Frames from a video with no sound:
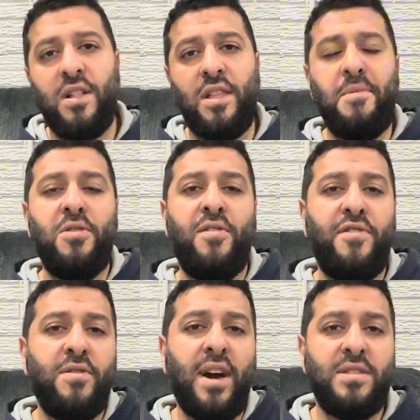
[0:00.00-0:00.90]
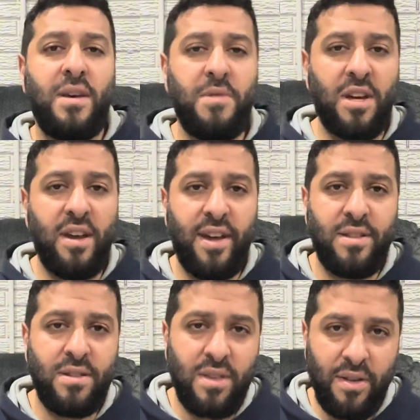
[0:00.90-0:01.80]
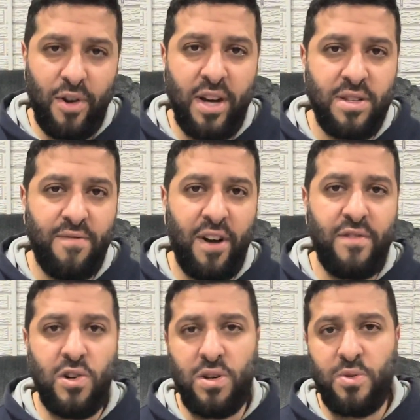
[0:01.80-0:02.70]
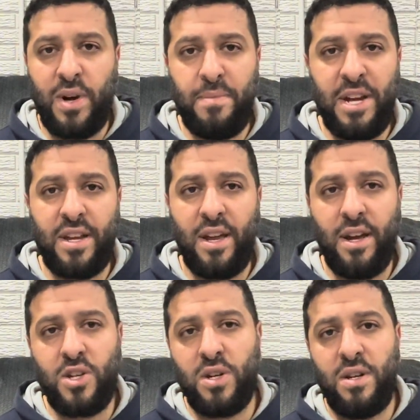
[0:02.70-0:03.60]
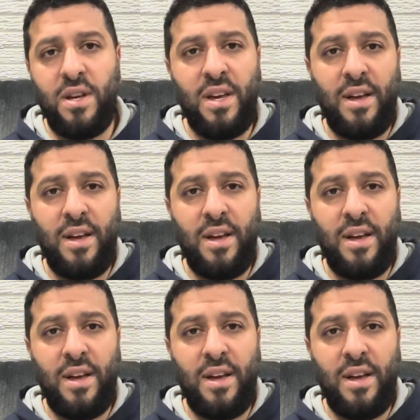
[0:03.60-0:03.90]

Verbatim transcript: Let me know if you guys have been connecting to the Verizon five G Ultra Wideband connection